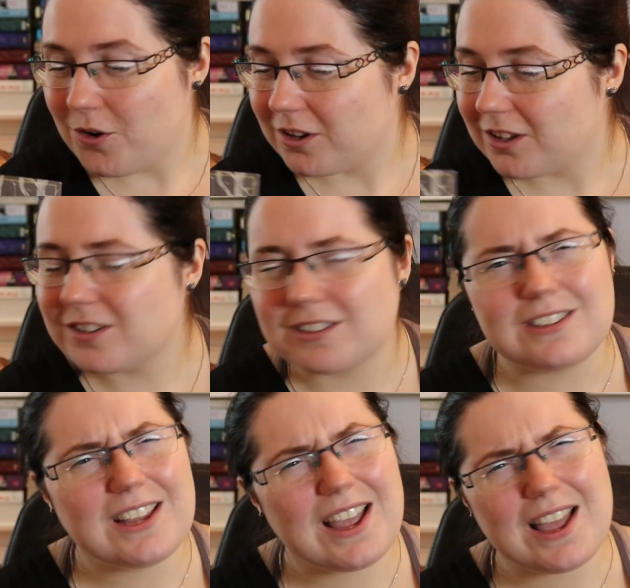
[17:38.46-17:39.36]
Because,
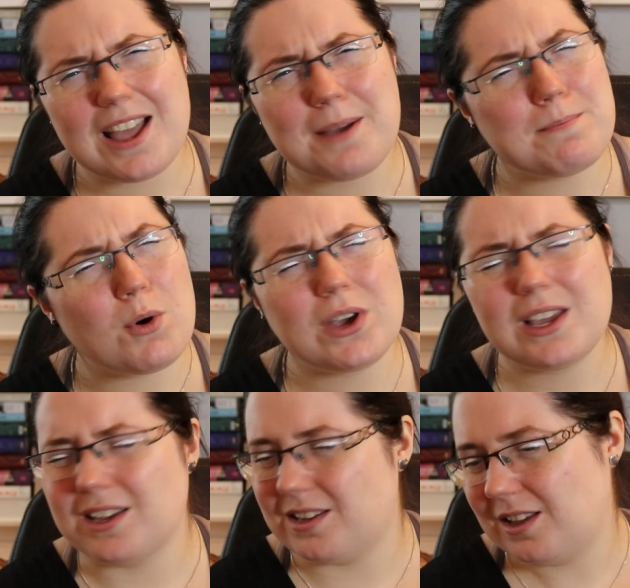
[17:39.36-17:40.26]
damn, boy,
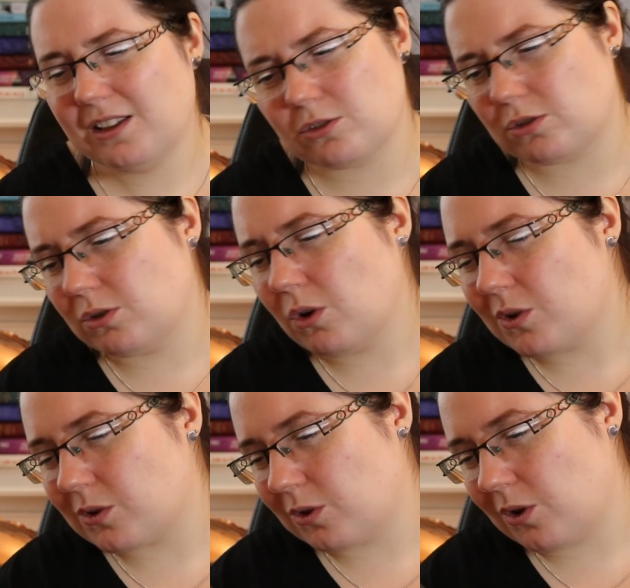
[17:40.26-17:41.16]
it's
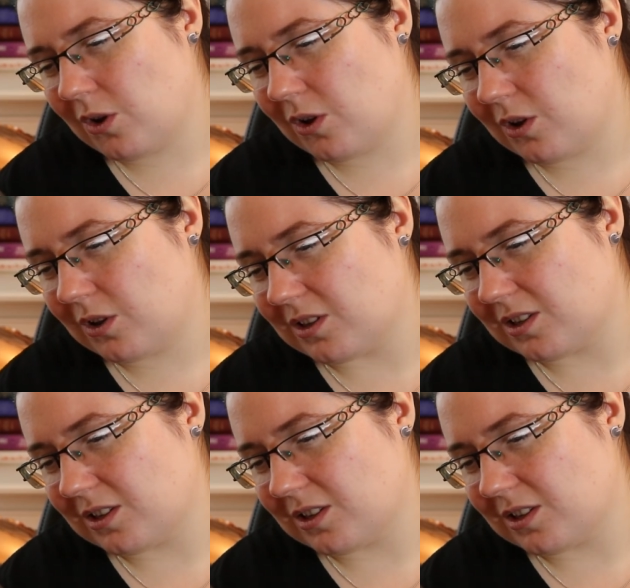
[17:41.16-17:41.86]
so good.